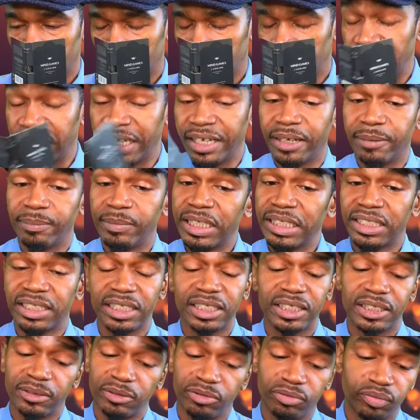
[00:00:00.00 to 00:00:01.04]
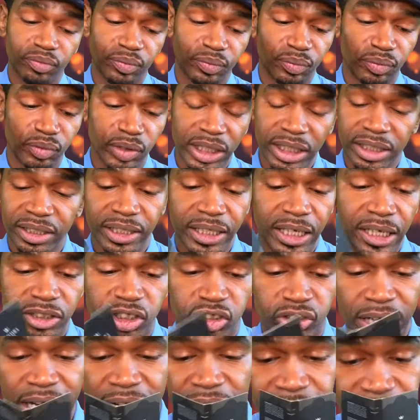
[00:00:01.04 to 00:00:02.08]
damn, this is really
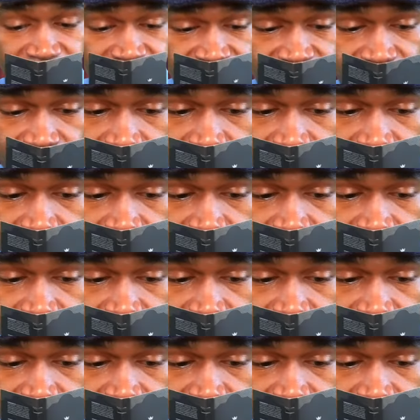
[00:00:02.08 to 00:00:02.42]
attractive,